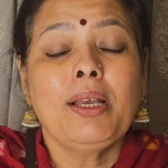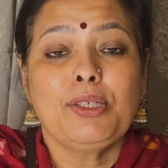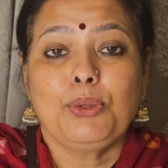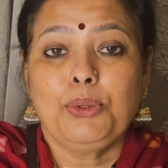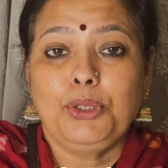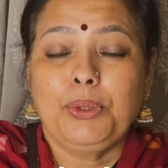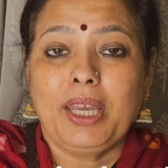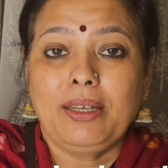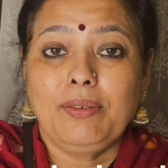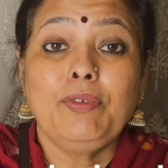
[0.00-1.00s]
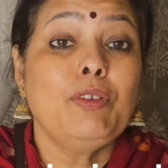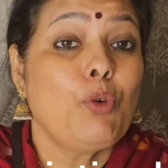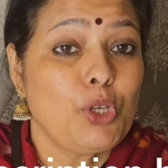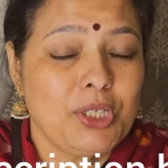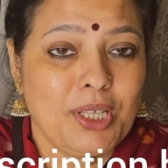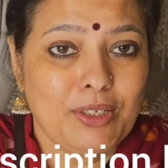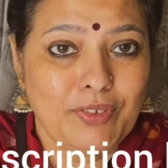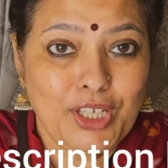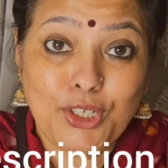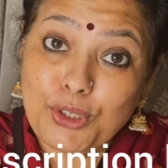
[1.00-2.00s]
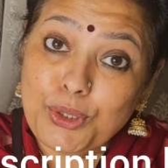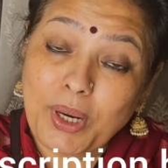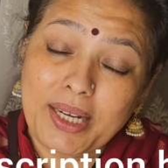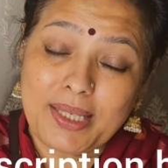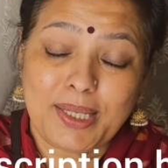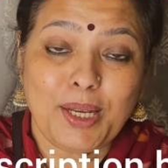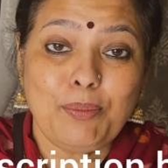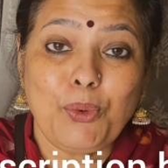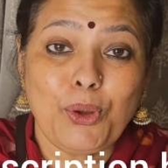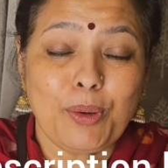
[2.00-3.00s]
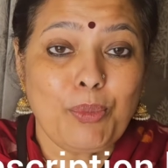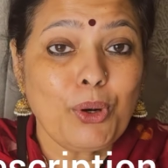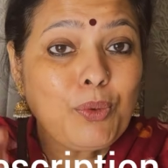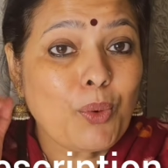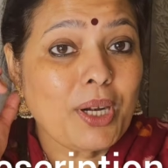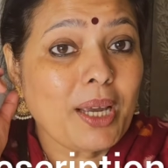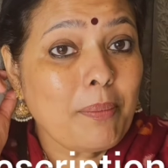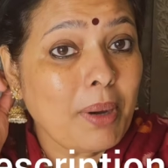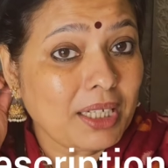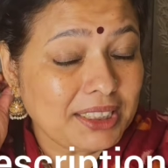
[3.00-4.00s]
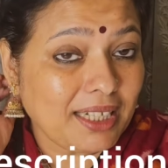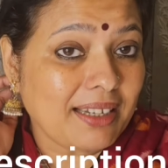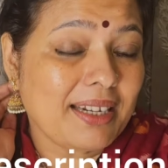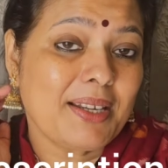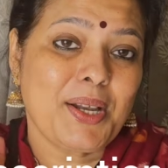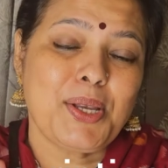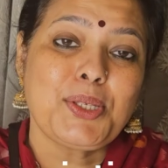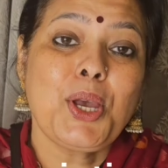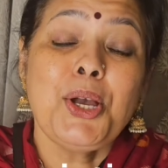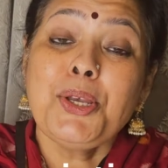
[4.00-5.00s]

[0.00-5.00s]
So you can even watch that video to understand more about what are Bhashanga ragas.